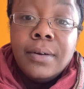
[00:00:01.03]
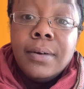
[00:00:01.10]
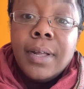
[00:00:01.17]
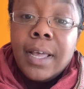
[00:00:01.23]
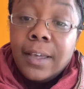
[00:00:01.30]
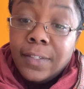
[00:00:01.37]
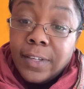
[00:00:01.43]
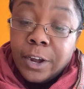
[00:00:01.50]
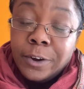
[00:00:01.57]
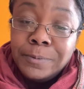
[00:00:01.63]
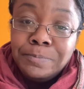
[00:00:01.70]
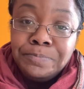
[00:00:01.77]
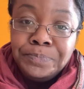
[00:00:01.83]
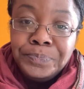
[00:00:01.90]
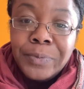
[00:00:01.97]
Hey there,
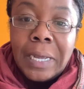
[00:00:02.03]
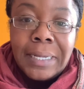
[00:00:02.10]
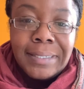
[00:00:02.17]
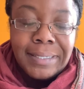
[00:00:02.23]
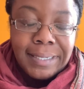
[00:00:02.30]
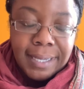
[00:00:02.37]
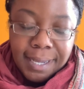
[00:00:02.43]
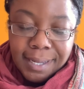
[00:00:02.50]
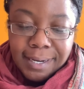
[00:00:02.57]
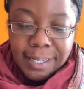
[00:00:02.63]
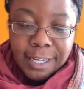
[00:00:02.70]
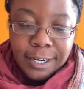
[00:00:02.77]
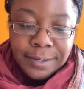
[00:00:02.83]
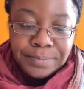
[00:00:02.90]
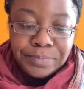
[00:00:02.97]
Tan
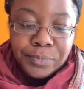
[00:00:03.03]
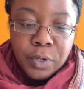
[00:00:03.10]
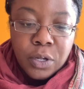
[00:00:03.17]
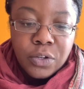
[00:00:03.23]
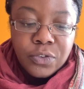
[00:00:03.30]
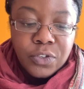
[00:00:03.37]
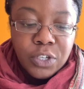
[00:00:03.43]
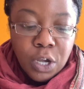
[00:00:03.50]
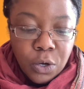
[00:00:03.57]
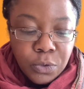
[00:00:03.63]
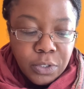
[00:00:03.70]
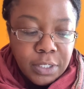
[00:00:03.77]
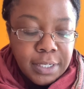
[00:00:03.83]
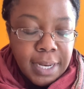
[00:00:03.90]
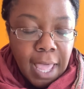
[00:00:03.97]
here. So
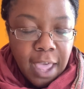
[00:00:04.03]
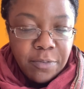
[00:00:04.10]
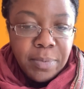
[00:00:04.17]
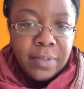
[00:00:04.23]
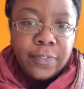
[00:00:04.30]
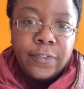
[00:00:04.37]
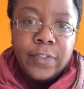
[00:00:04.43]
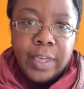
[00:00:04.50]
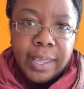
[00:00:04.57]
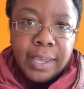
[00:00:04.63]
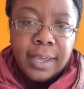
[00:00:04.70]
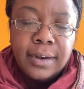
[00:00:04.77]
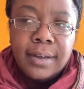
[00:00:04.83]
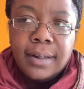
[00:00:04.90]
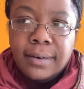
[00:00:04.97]
today I've been
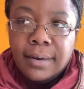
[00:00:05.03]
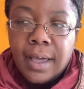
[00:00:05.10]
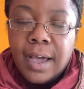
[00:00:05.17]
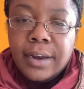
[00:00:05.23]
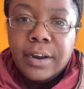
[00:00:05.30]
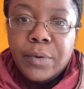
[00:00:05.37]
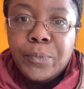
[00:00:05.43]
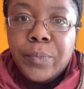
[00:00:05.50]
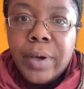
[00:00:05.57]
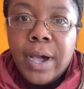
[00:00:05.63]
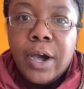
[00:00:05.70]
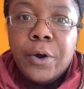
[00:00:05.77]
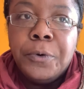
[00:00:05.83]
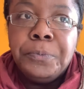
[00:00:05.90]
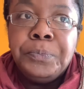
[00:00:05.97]
thinking a lot
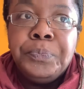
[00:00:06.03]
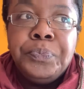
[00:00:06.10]
about